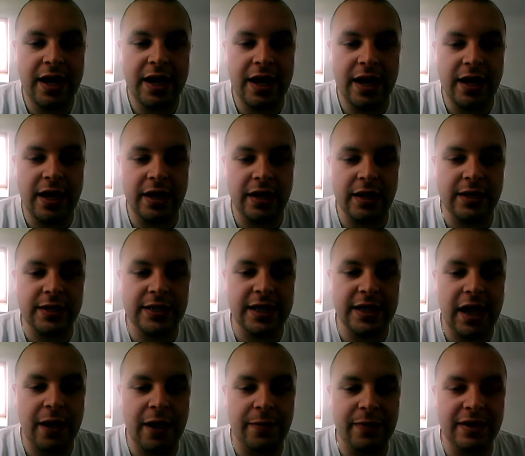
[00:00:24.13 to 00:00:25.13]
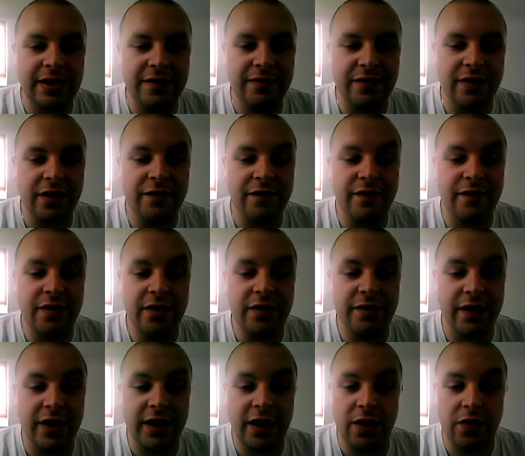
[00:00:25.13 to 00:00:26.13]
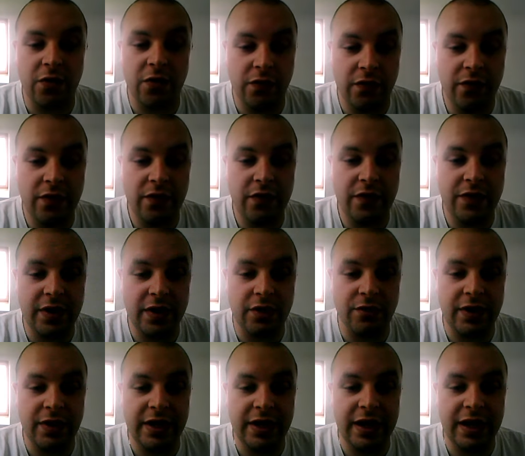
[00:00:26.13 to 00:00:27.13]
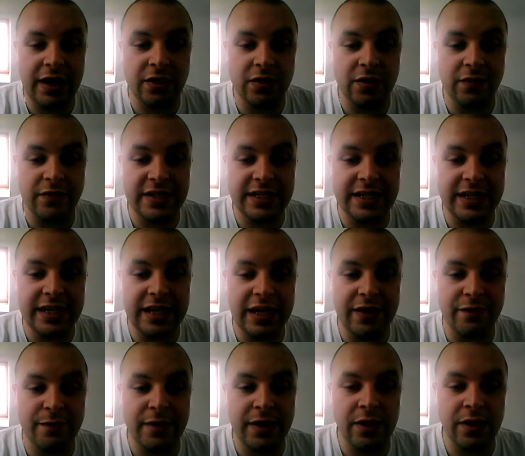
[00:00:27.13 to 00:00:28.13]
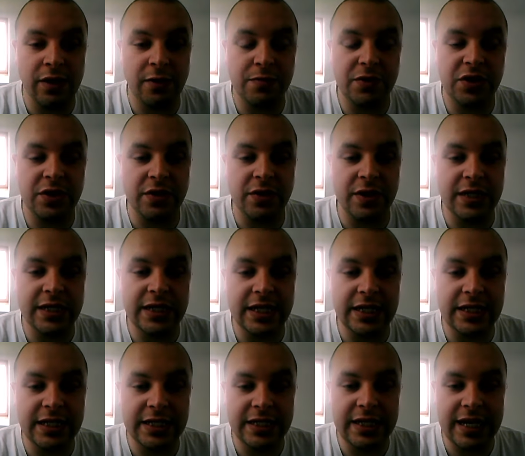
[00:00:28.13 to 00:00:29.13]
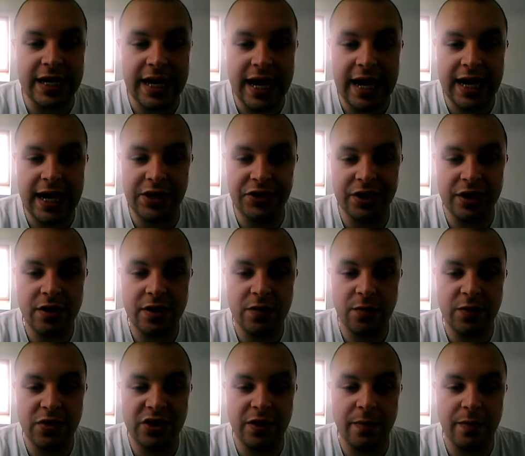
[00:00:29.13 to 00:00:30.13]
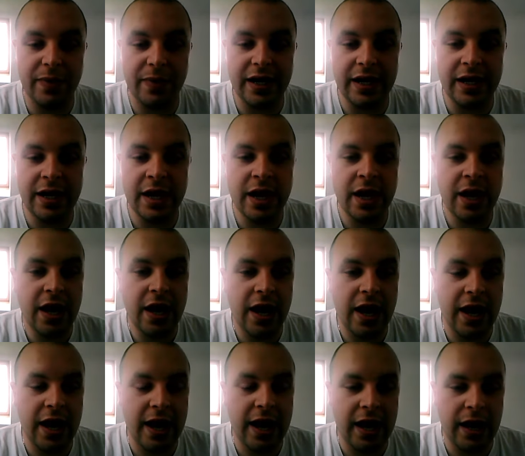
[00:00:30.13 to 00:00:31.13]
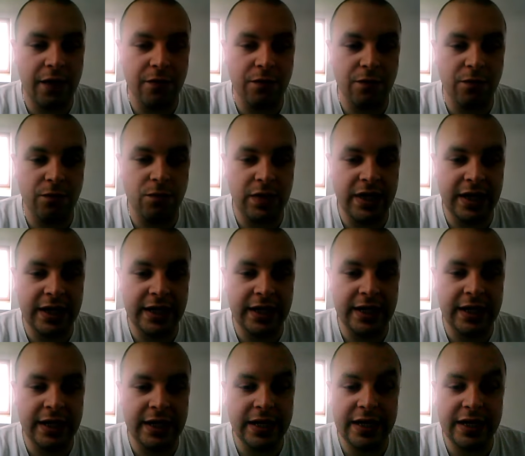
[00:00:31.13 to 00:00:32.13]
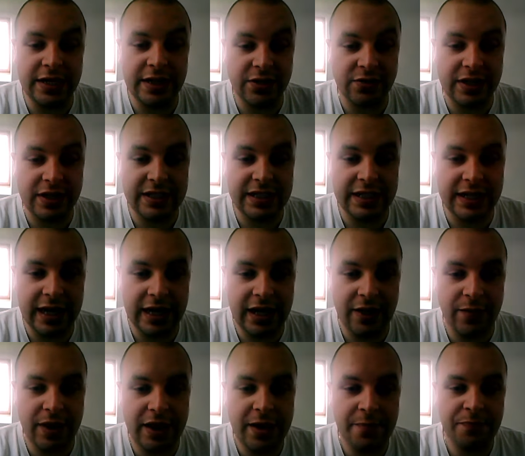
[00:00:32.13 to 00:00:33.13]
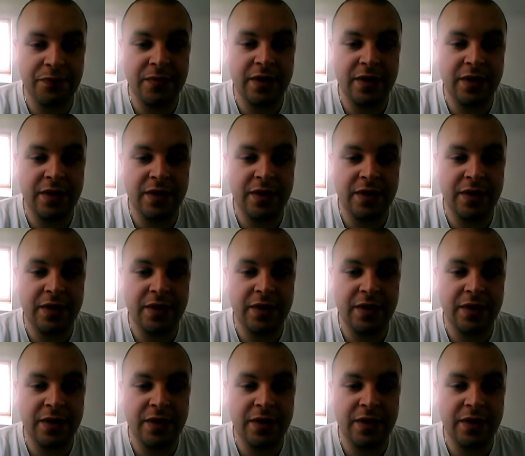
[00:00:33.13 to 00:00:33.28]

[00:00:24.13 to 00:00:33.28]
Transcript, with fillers: and I believe that if I go to Korea that'll obviously give me an opportunity to see Asia which would be uh, really interesting anyway.